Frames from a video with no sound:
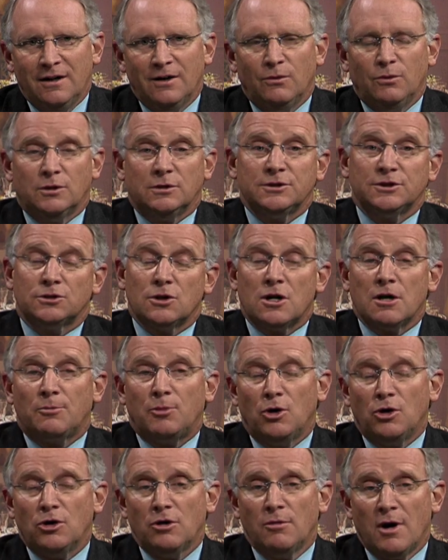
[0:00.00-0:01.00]
We'll start our
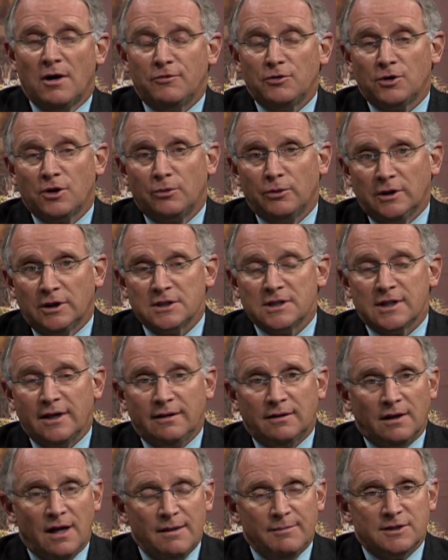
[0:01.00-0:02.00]
program off with our real
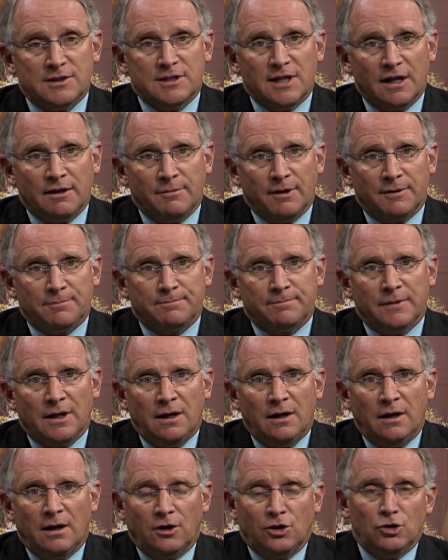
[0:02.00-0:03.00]
estate climate segment.
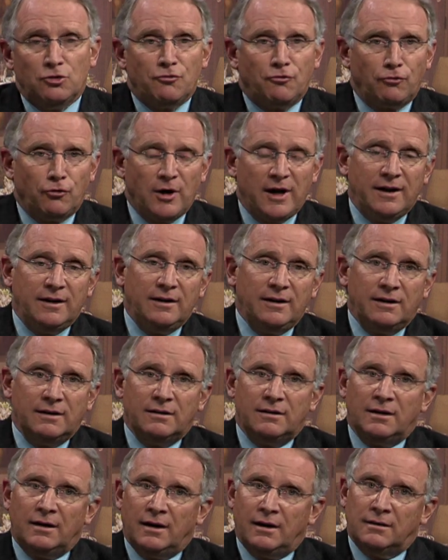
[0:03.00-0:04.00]
A good friend
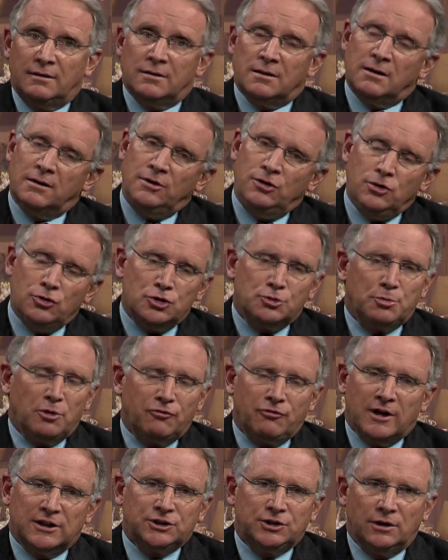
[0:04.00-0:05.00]
and huge
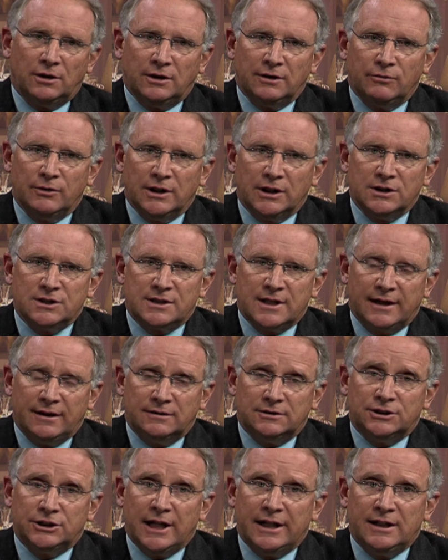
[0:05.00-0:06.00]
professional in real
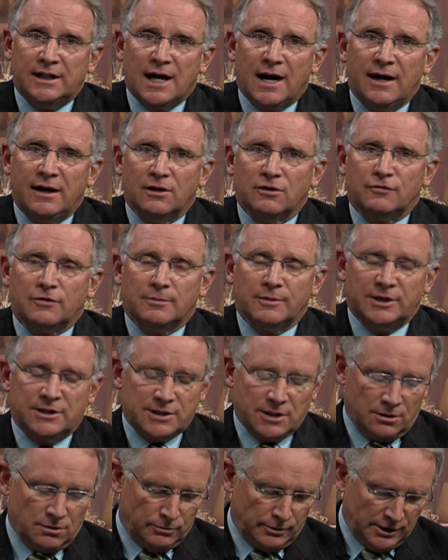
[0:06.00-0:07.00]
estate, Dyer from
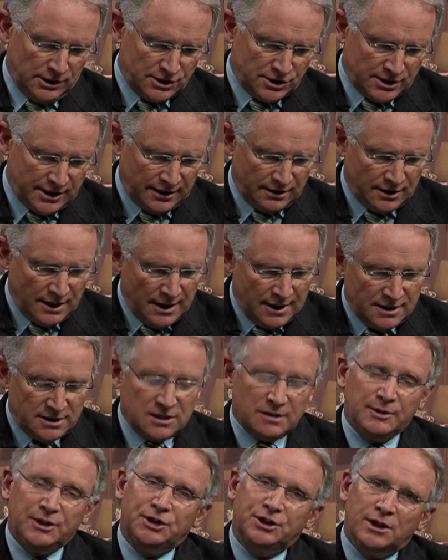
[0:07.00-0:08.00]
Dyer Real Estate, is
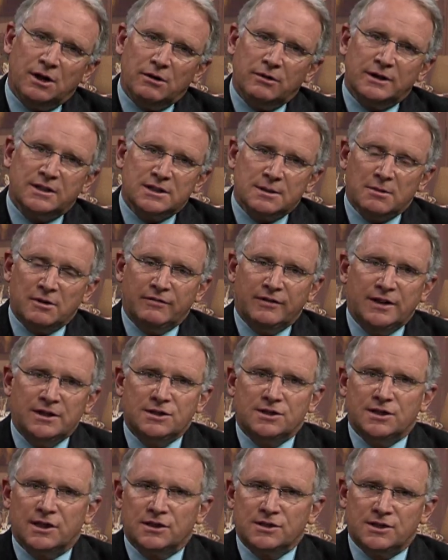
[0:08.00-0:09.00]
going to be sharing some of
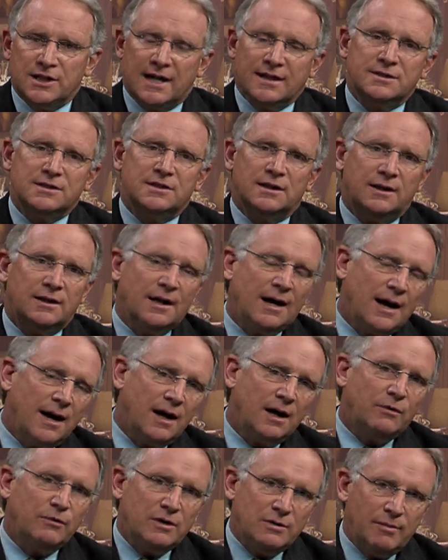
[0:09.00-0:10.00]
his success and
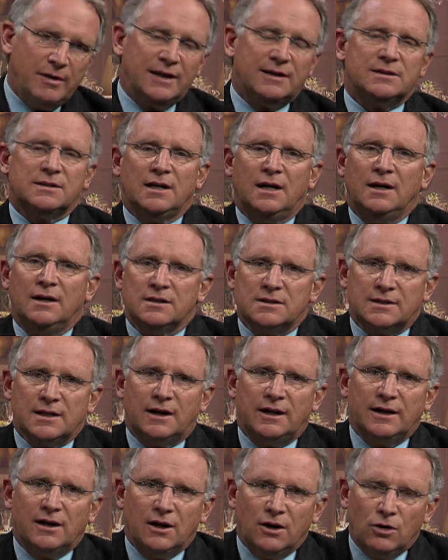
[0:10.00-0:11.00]
how he makes
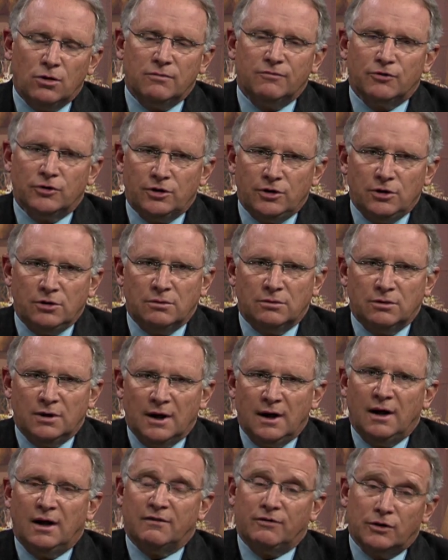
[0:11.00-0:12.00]
selling a home for you
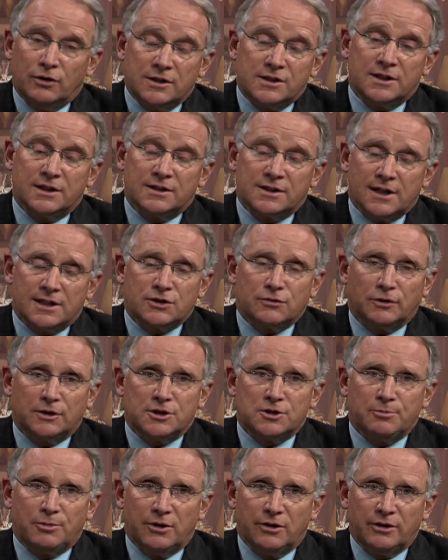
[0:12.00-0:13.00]
a very successful
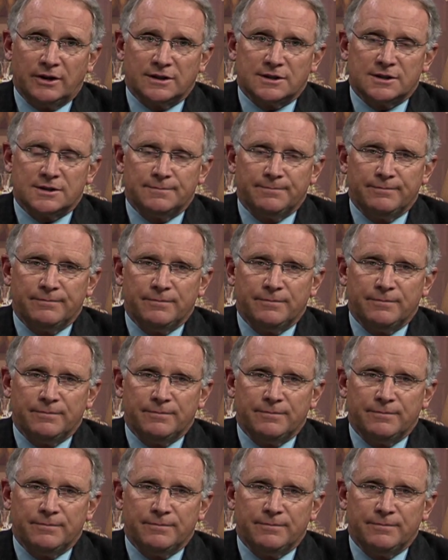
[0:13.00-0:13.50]
experience.